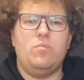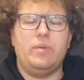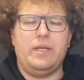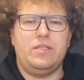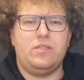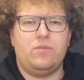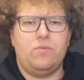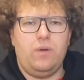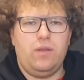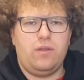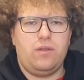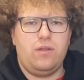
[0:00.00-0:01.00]
bleach
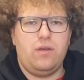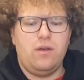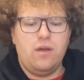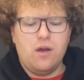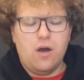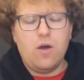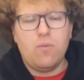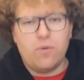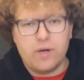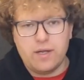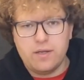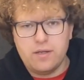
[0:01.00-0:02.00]
with hot
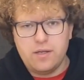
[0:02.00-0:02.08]
water,